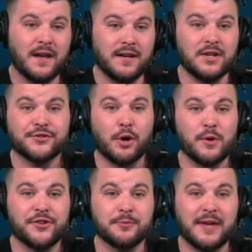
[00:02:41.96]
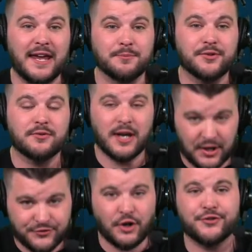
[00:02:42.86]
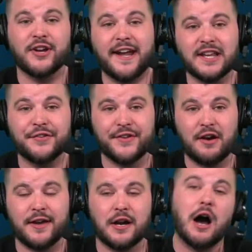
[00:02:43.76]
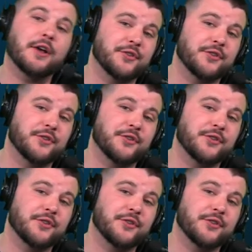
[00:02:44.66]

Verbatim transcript: you need to start winning some games. And it starts tonight against the Atlanta Hawks,